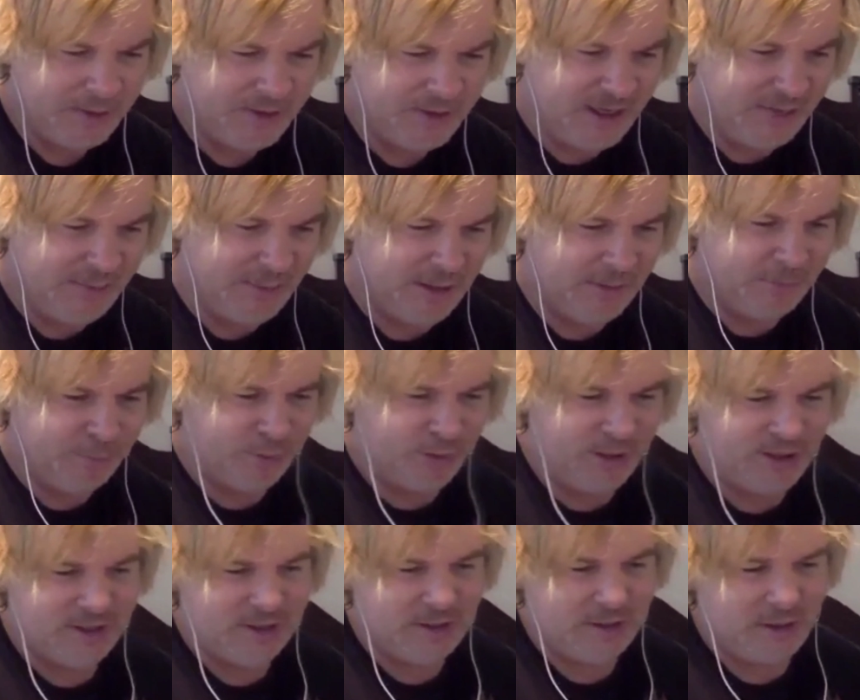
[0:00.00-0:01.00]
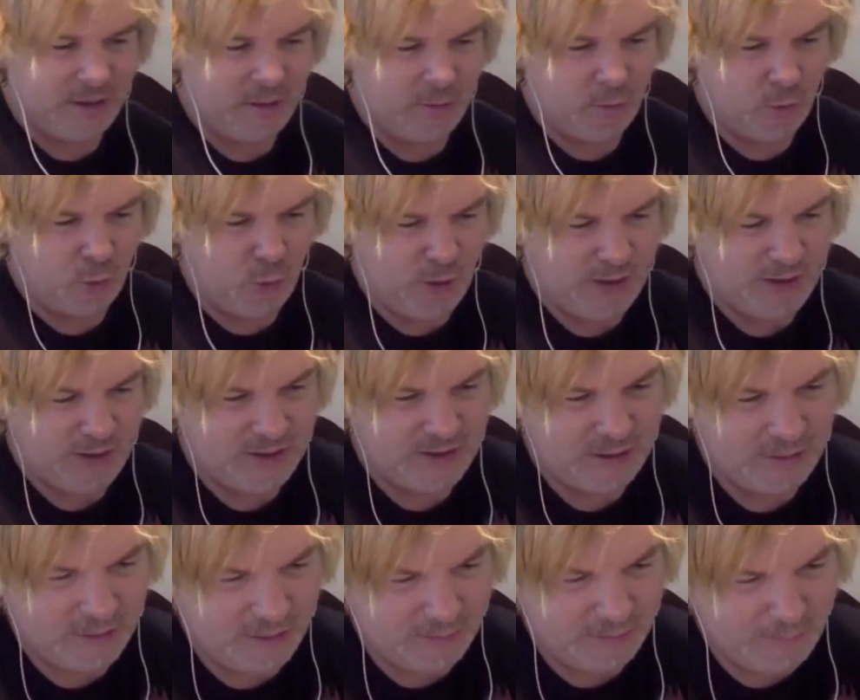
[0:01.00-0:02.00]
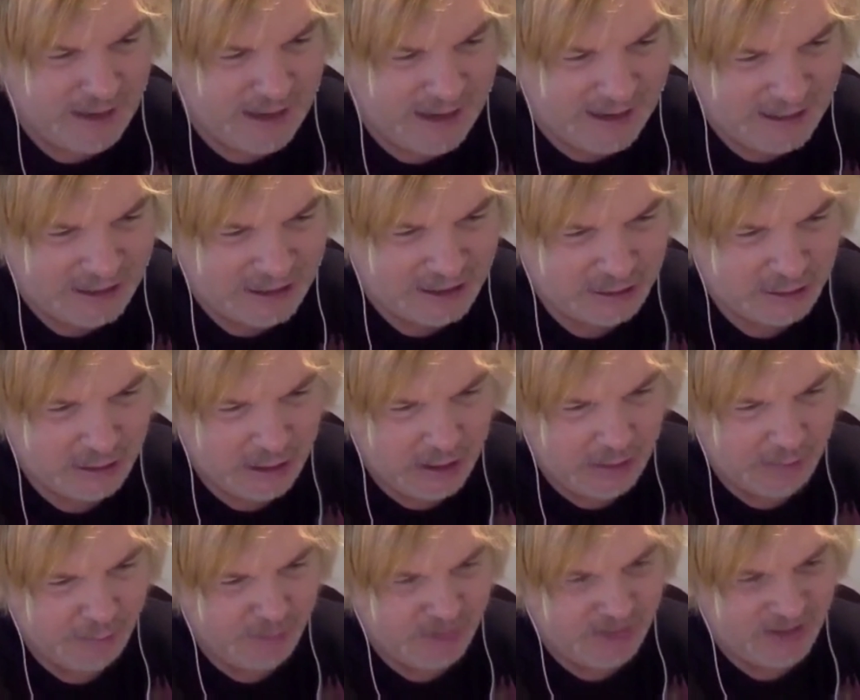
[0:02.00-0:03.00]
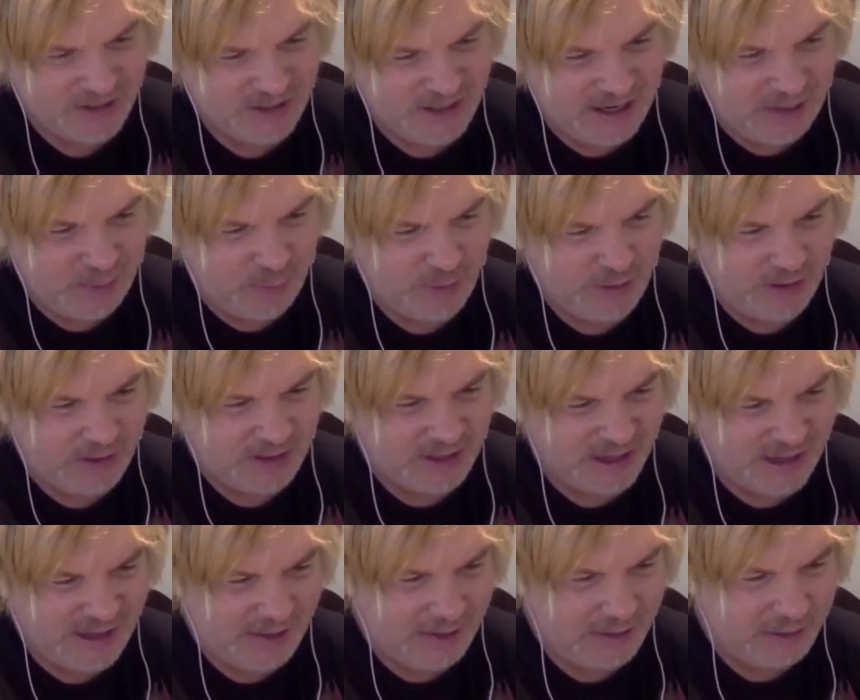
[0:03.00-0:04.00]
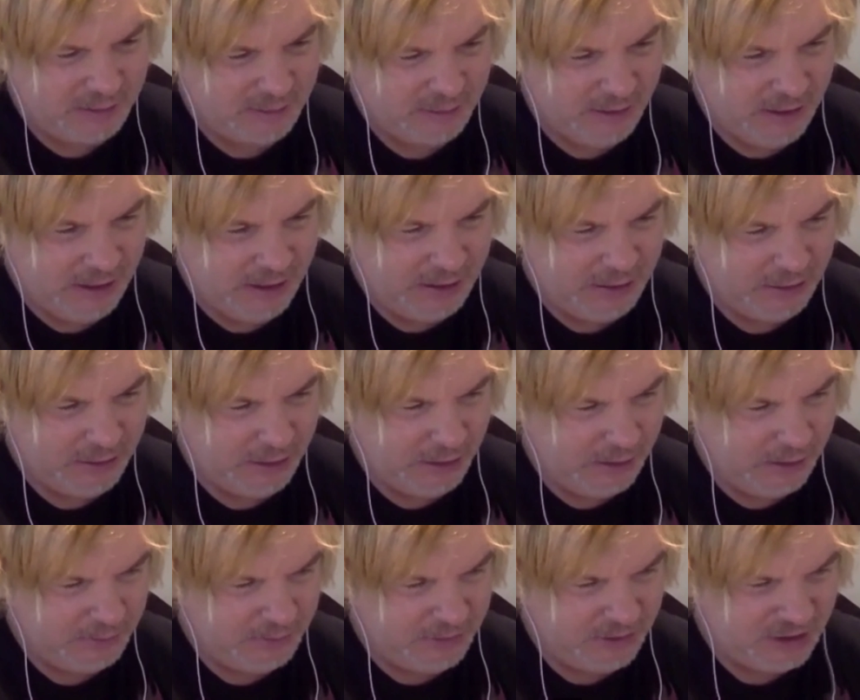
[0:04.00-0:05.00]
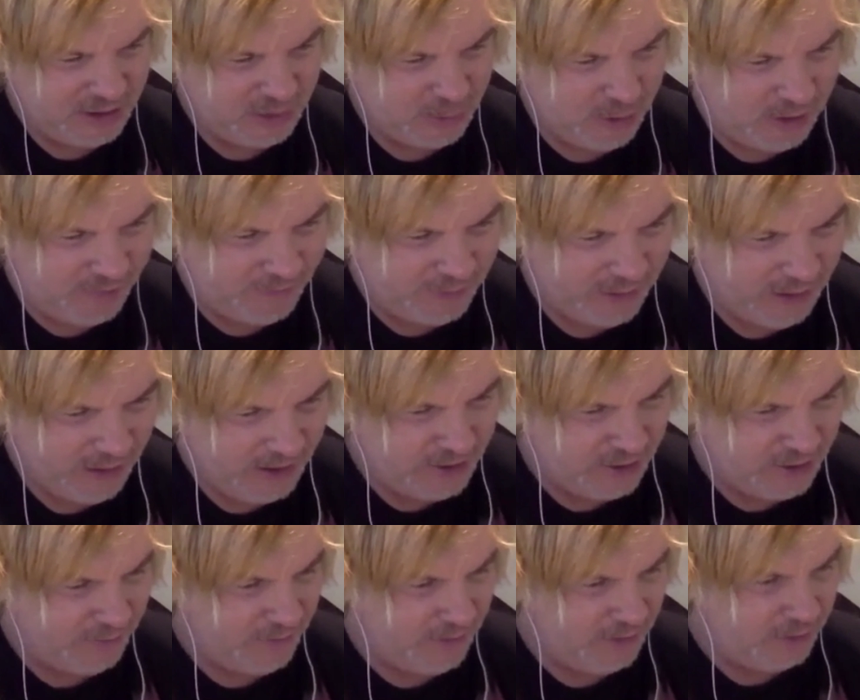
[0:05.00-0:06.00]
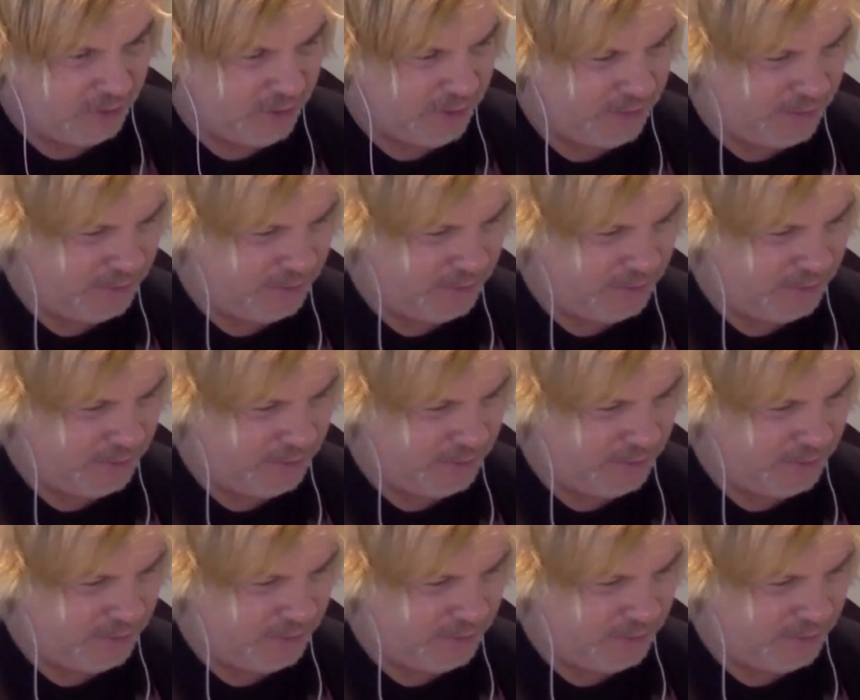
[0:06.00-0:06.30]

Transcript: Damian Priest wins the match, but does not win the title, and disqualification victory